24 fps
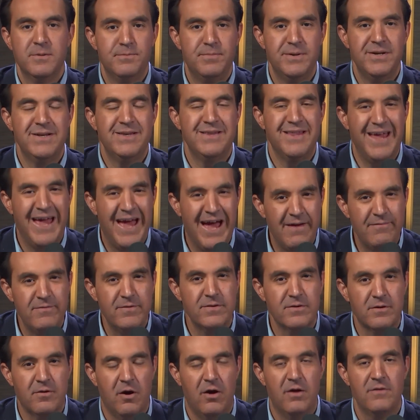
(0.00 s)
but they
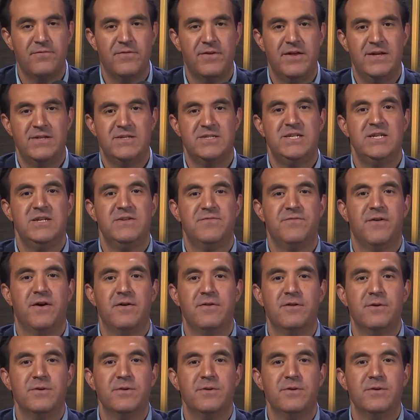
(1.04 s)
haven't called for that ceasefire,